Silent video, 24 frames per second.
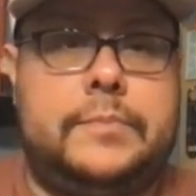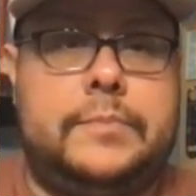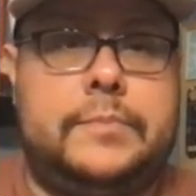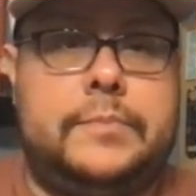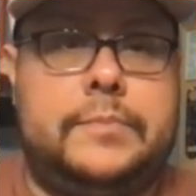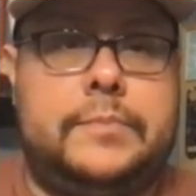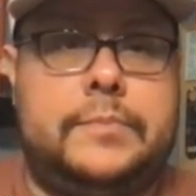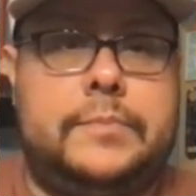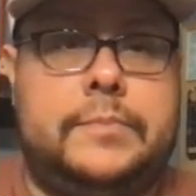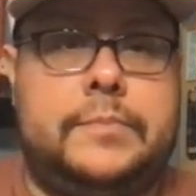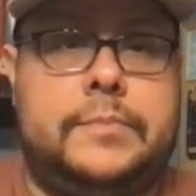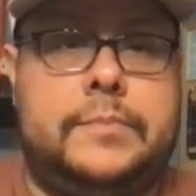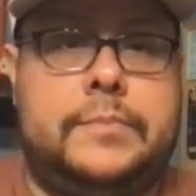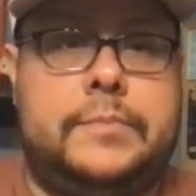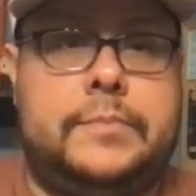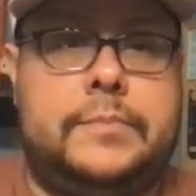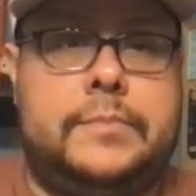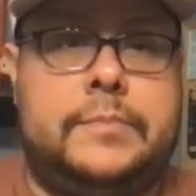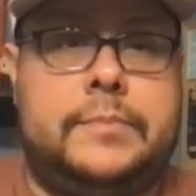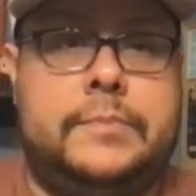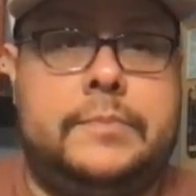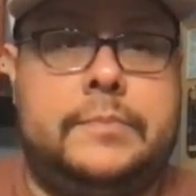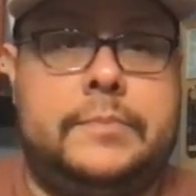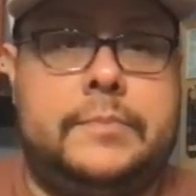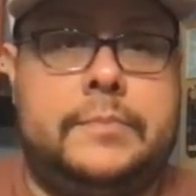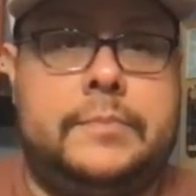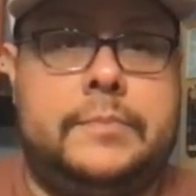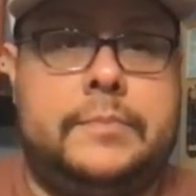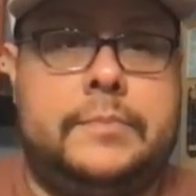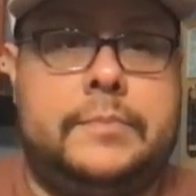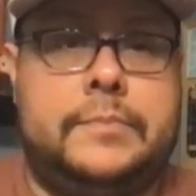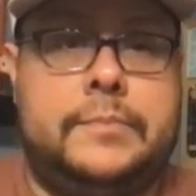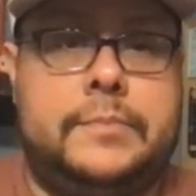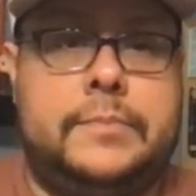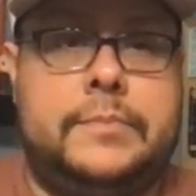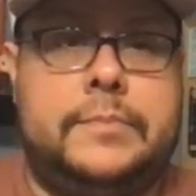
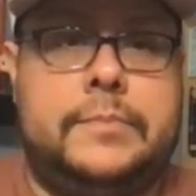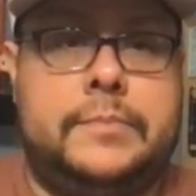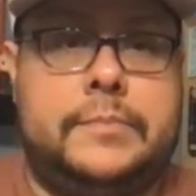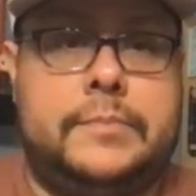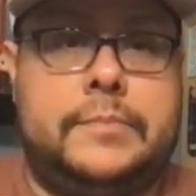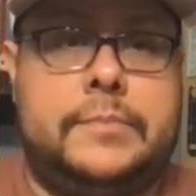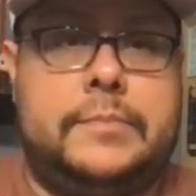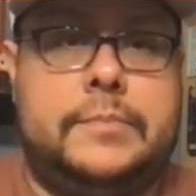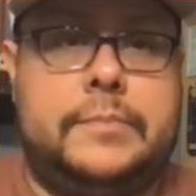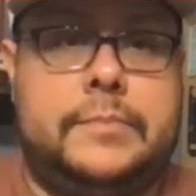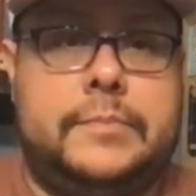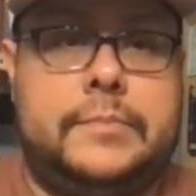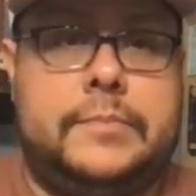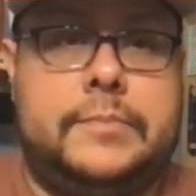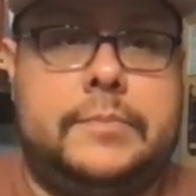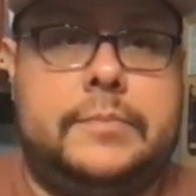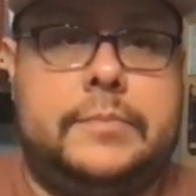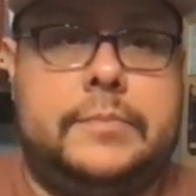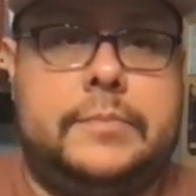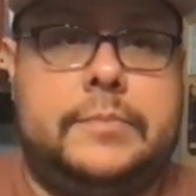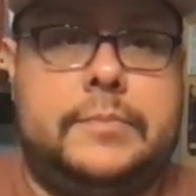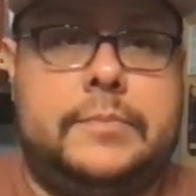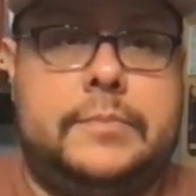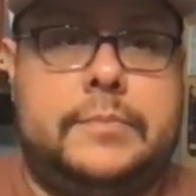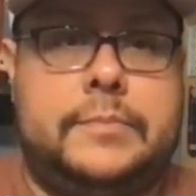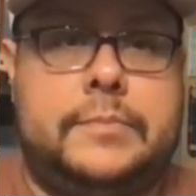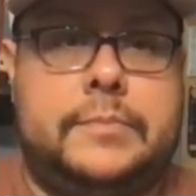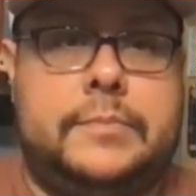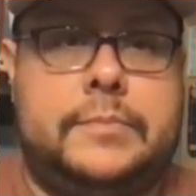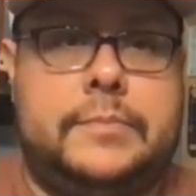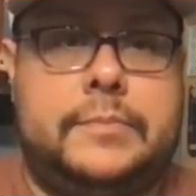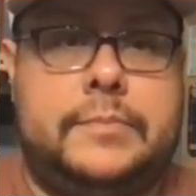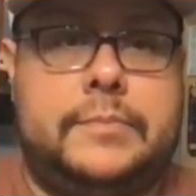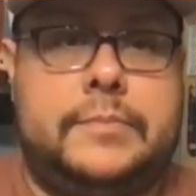This person isn't speaking.